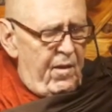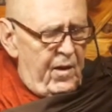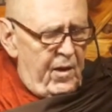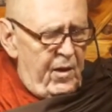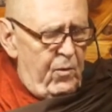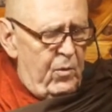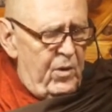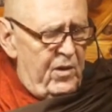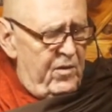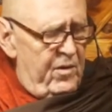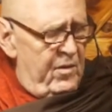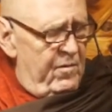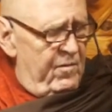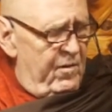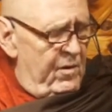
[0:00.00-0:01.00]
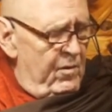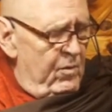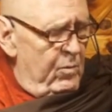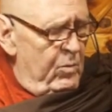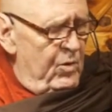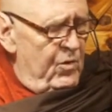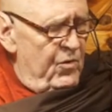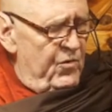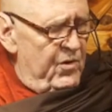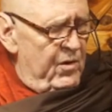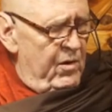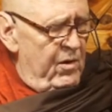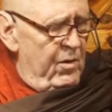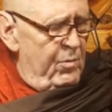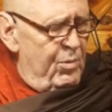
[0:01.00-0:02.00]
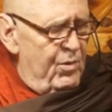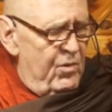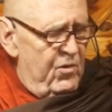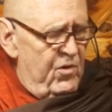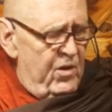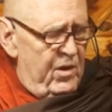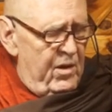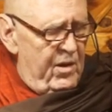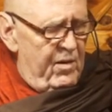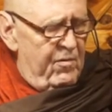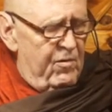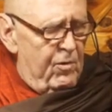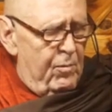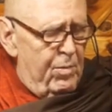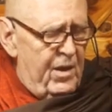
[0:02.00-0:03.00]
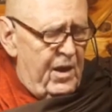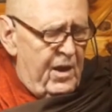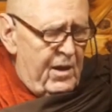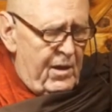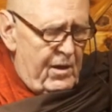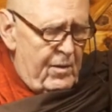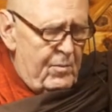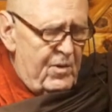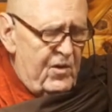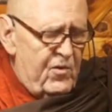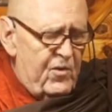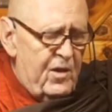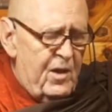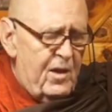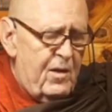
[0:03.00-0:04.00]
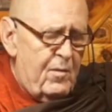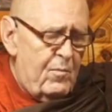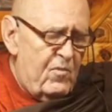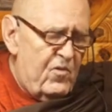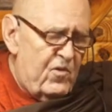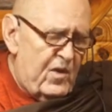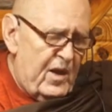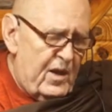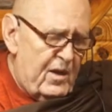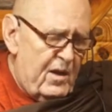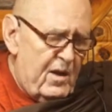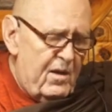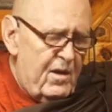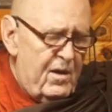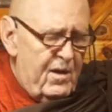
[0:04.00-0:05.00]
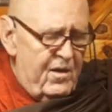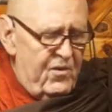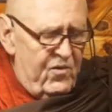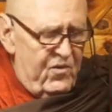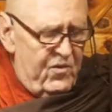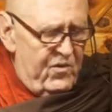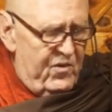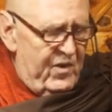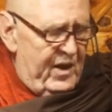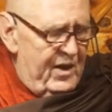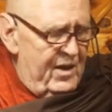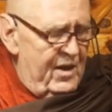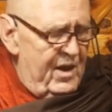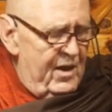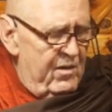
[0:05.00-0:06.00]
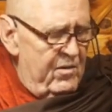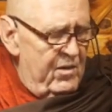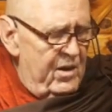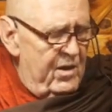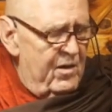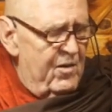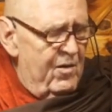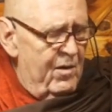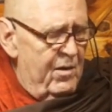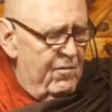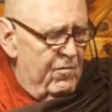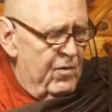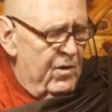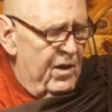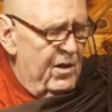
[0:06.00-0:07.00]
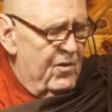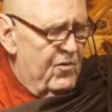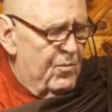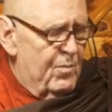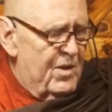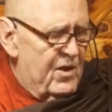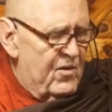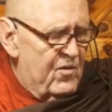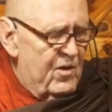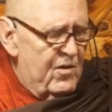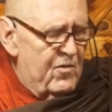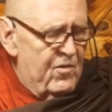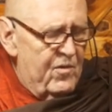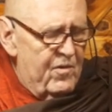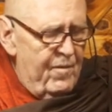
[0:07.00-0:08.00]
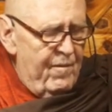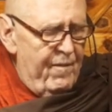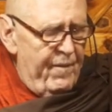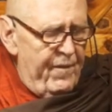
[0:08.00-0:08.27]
Then he went to the Venerable Sariputta after paying homage to him, sat, sat down and delivered his message,